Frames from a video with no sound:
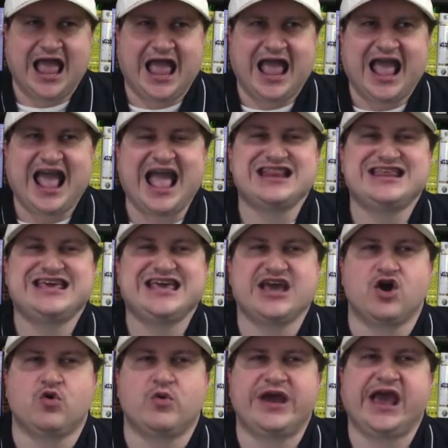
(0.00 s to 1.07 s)
And
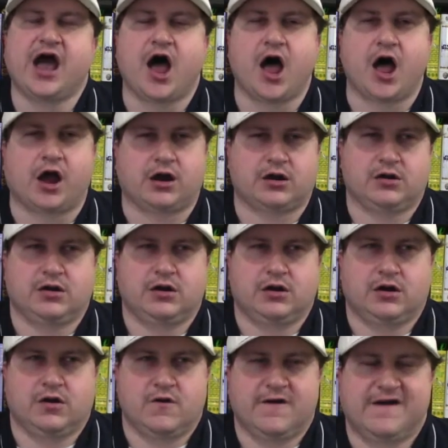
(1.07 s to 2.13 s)
here we are,
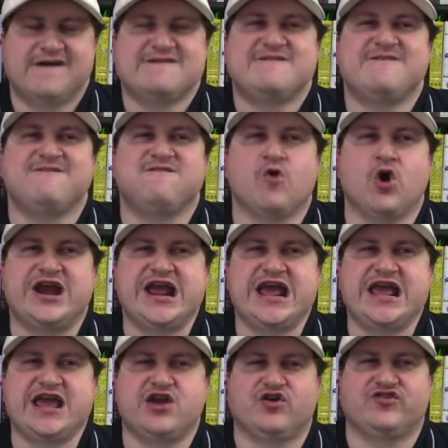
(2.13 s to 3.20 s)
40
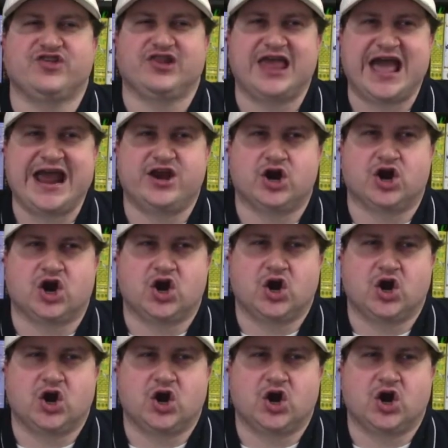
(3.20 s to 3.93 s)
years later.